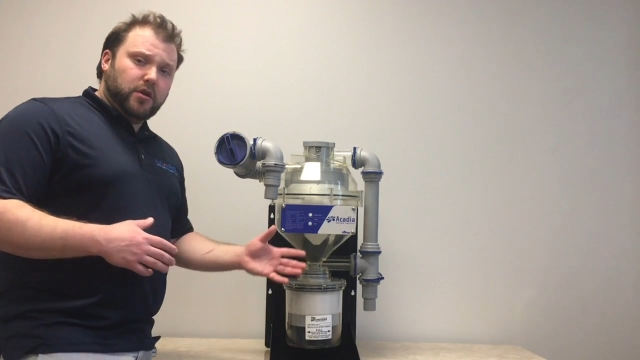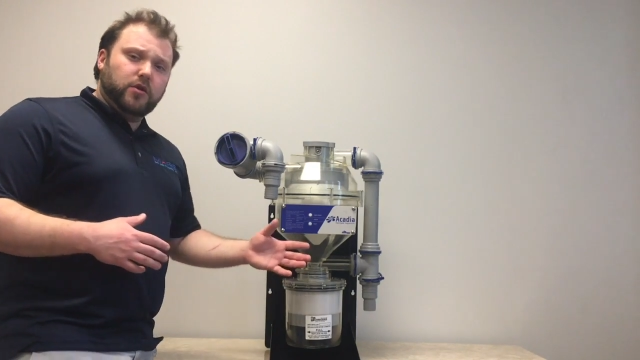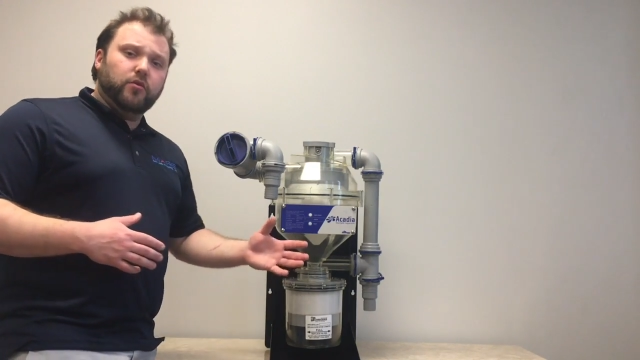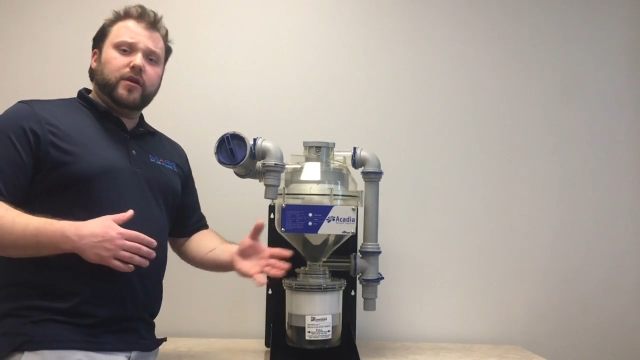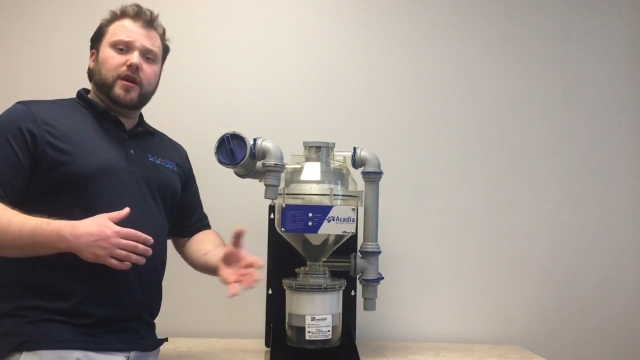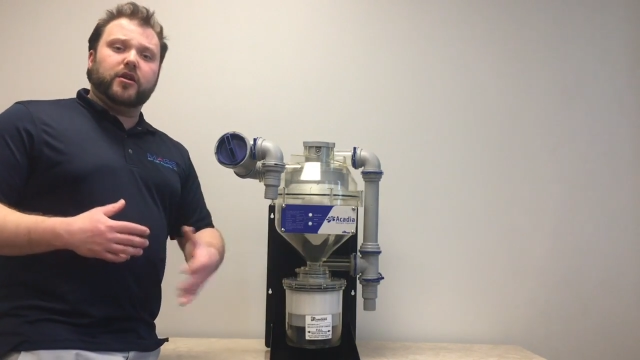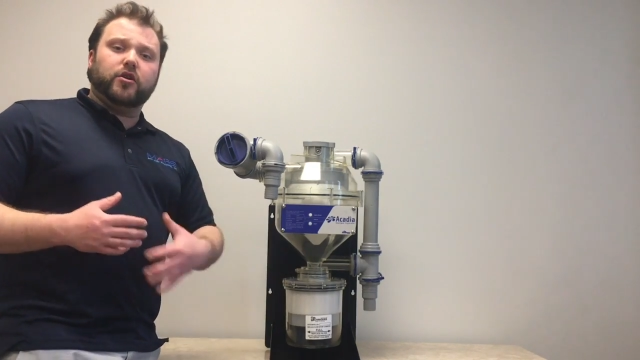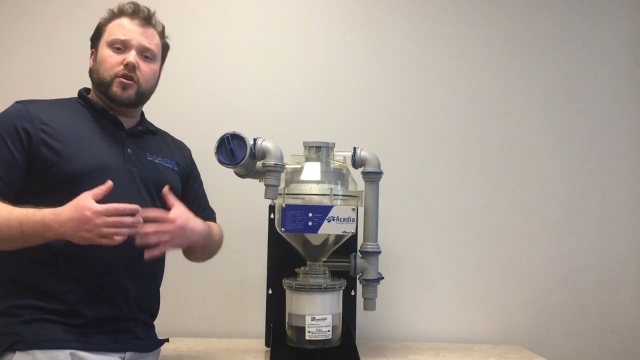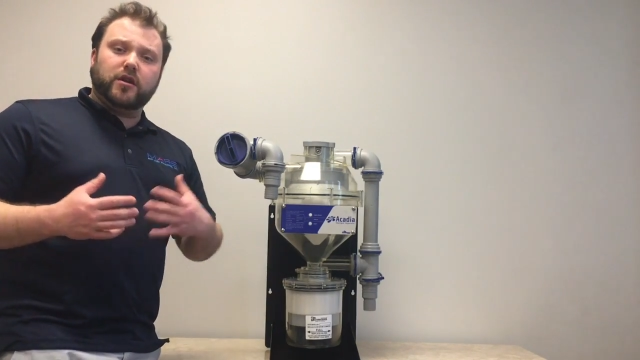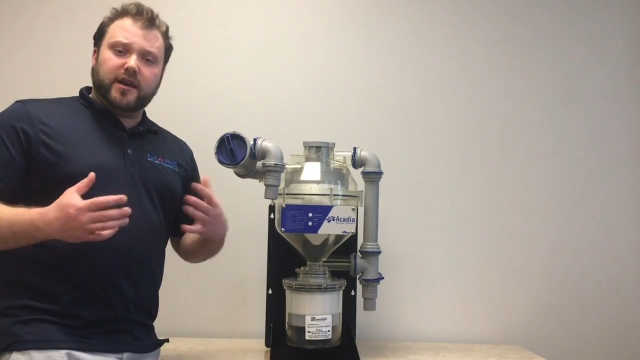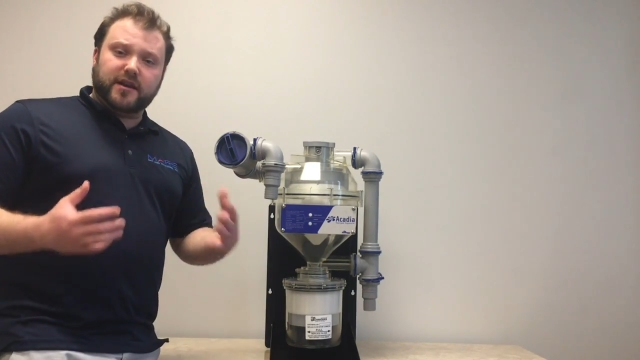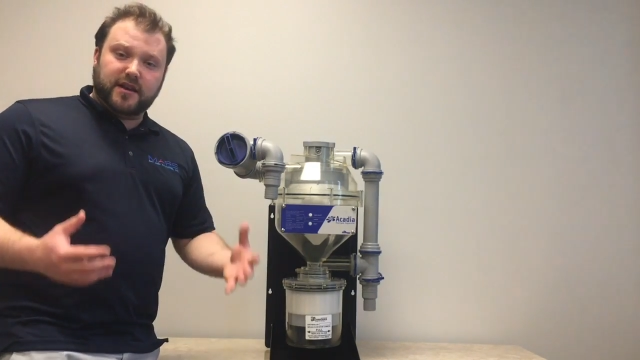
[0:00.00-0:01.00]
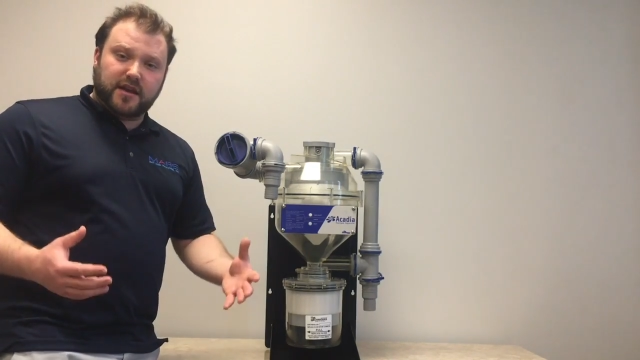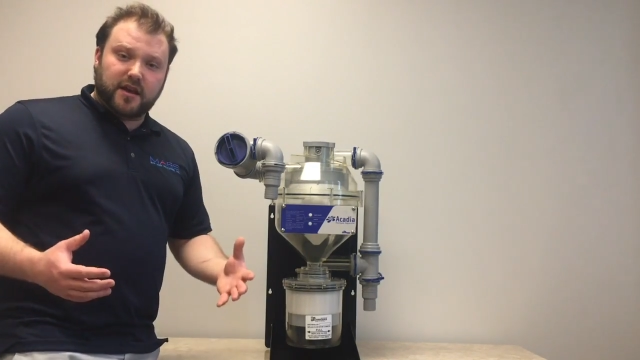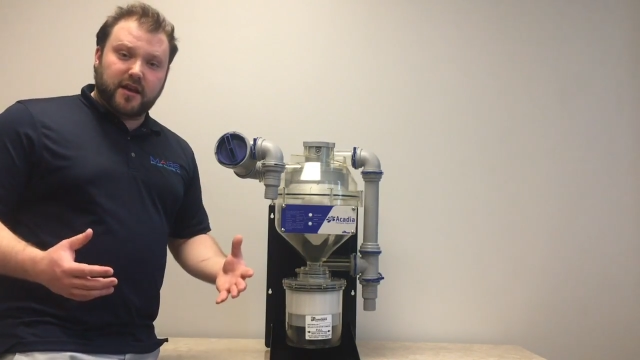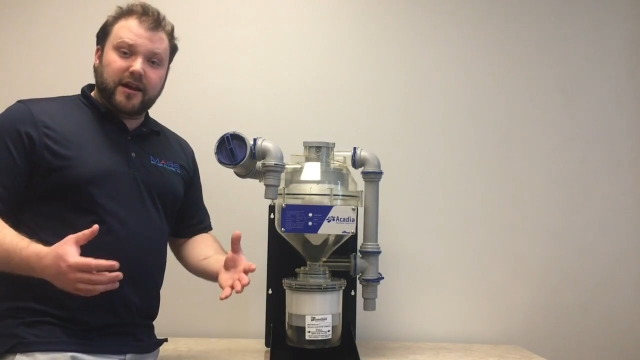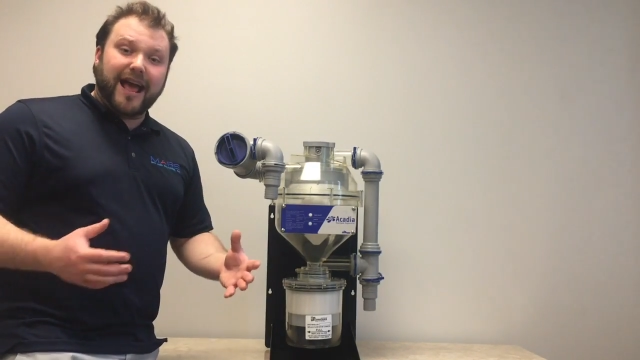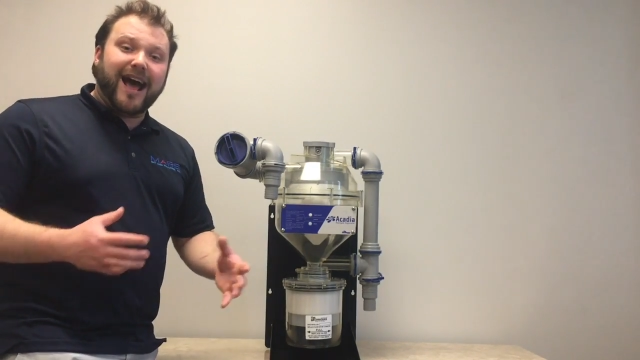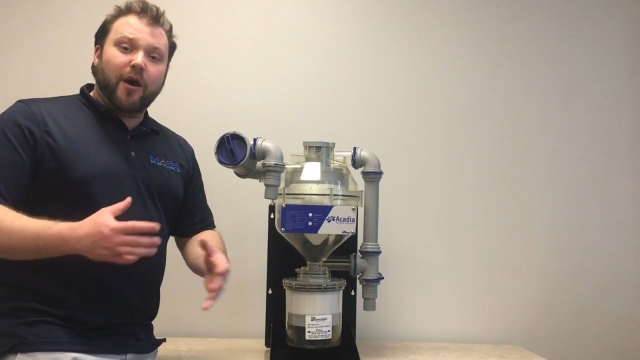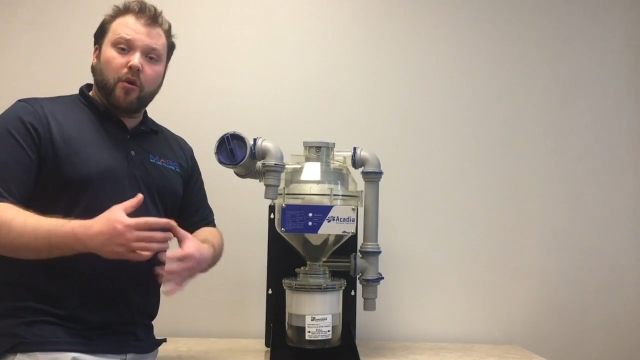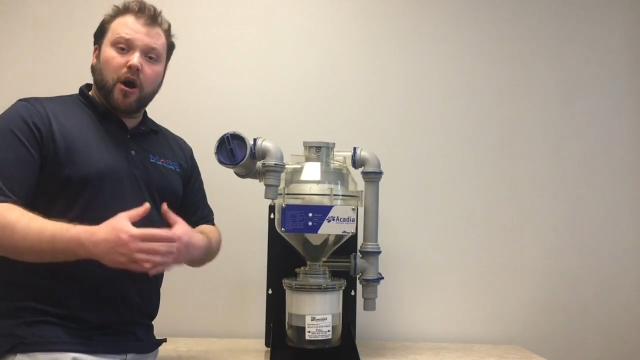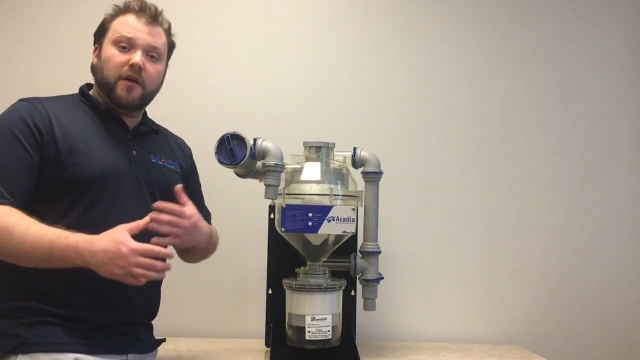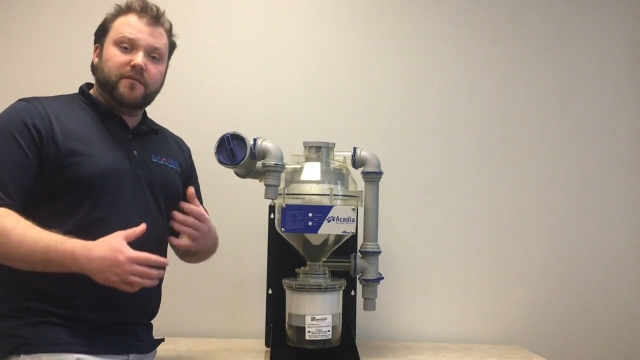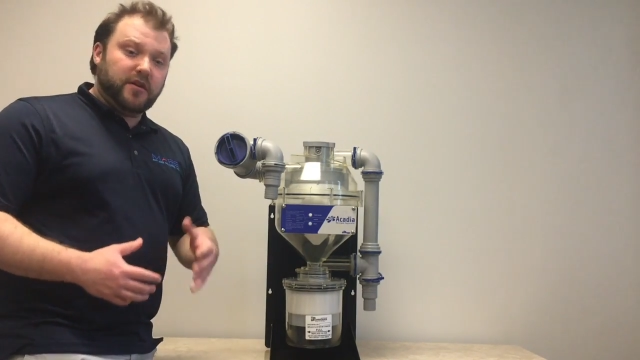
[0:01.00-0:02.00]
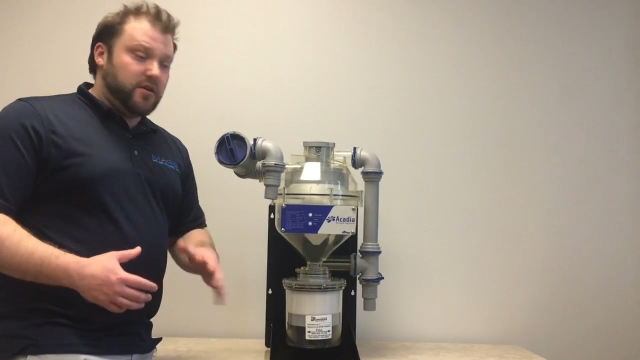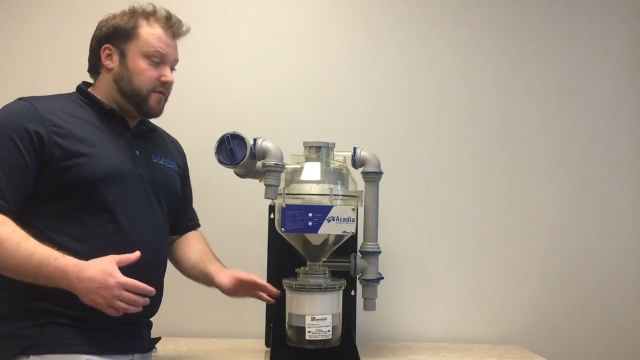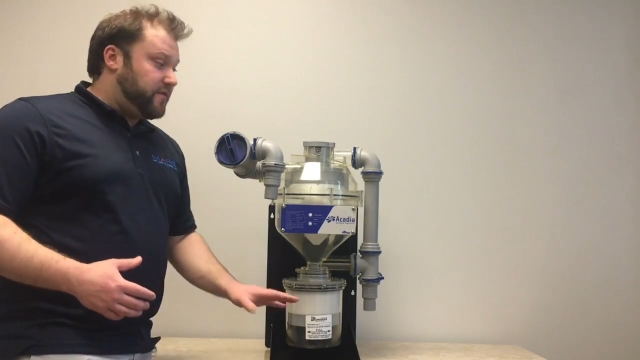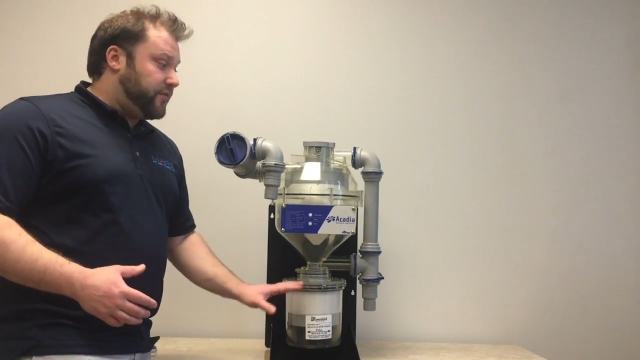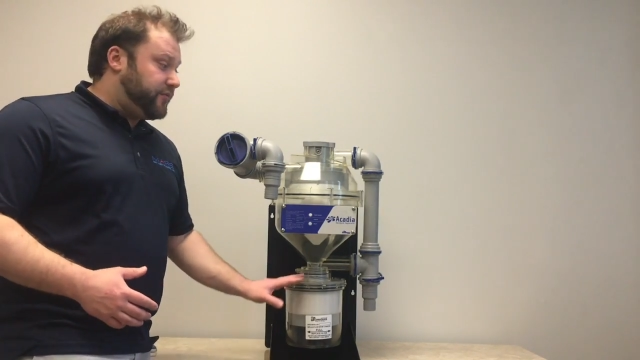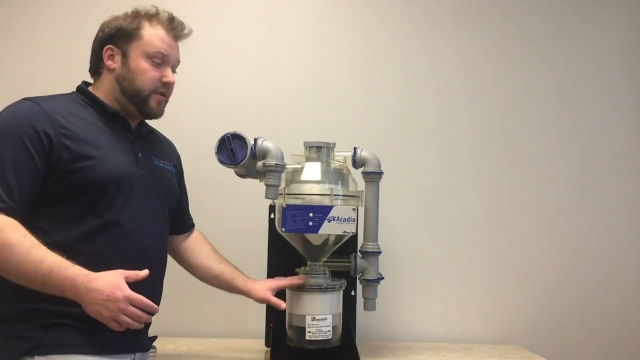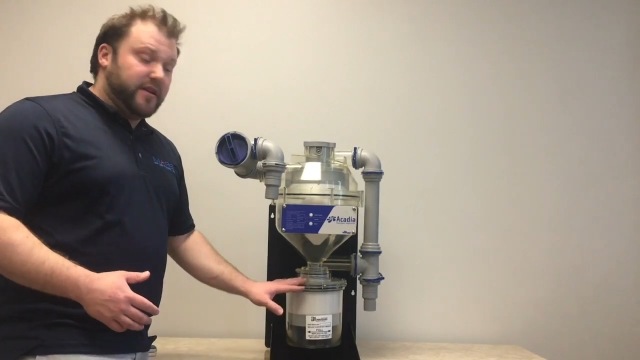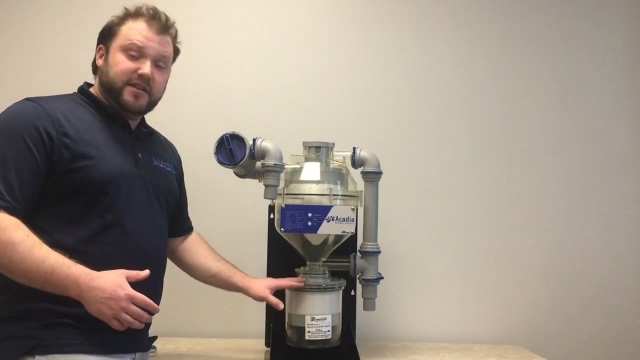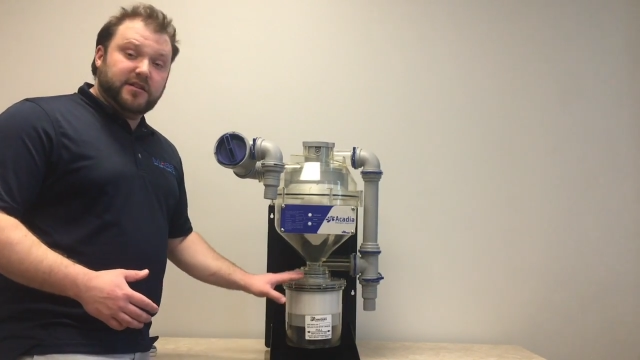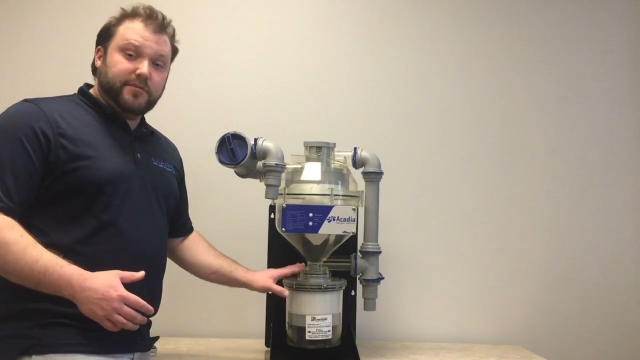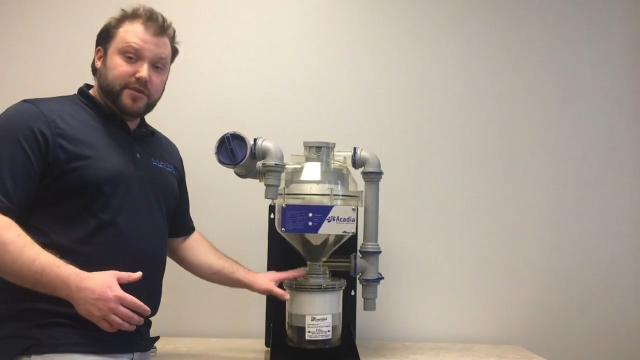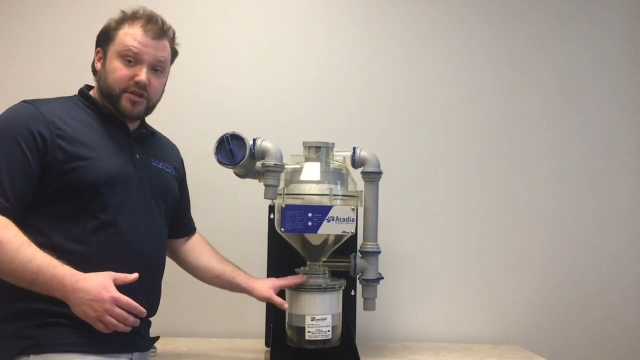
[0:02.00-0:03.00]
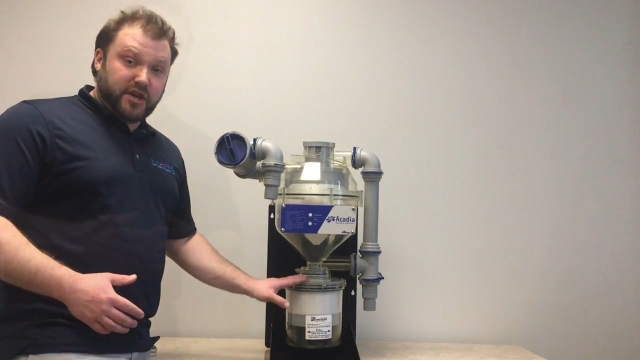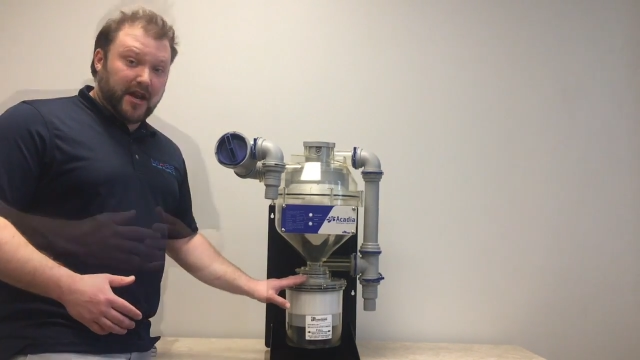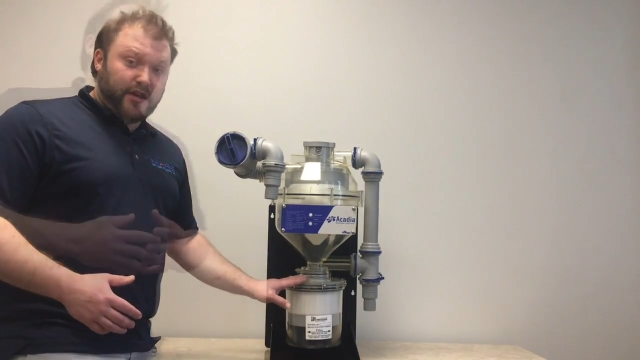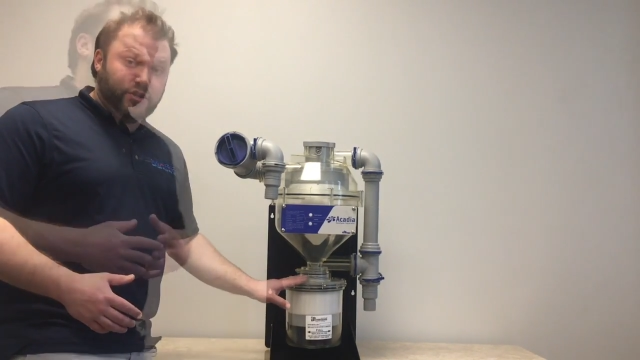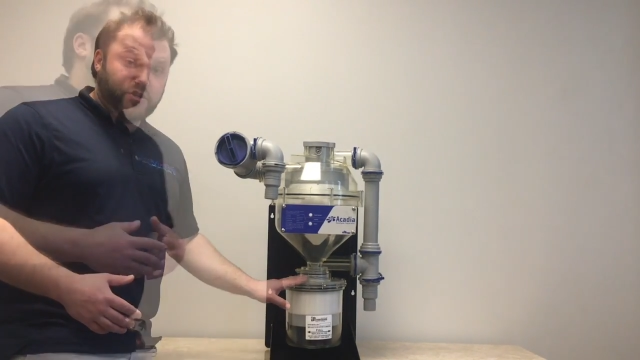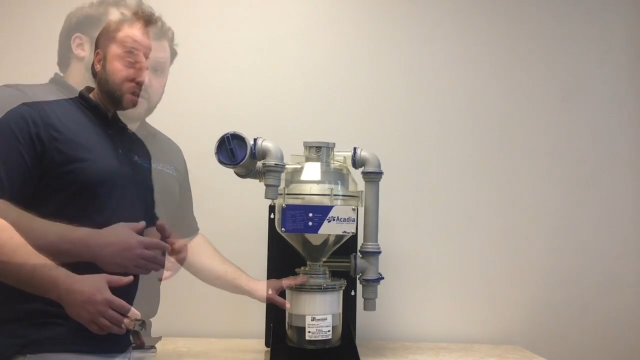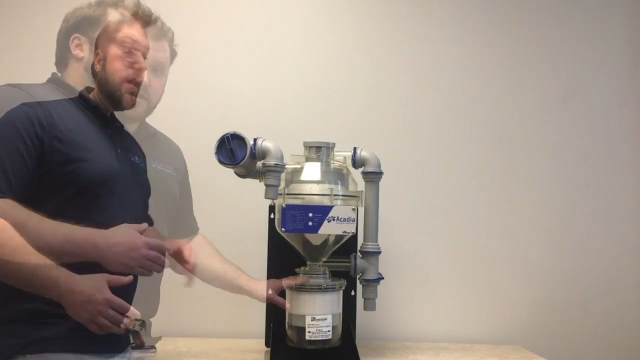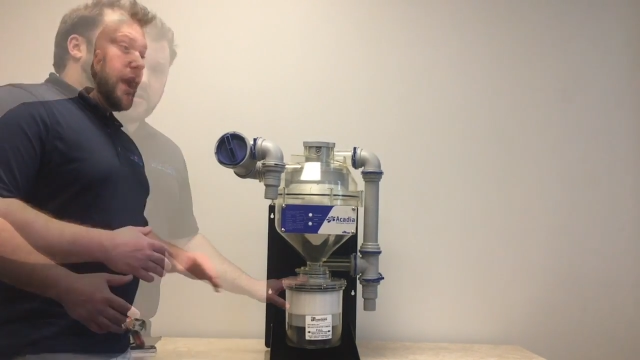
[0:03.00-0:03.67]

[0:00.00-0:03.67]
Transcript: you'll get a good idea on how often your filter needs to be changed.